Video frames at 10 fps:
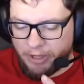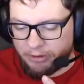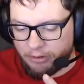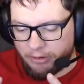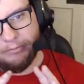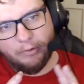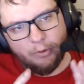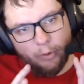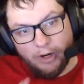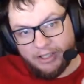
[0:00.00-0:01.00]
the
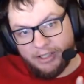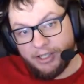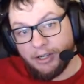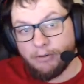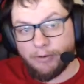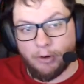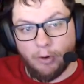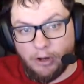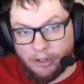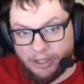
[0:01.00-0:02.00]
quantity over
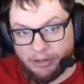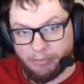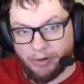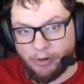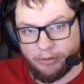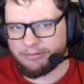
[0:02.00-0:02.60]
quality approach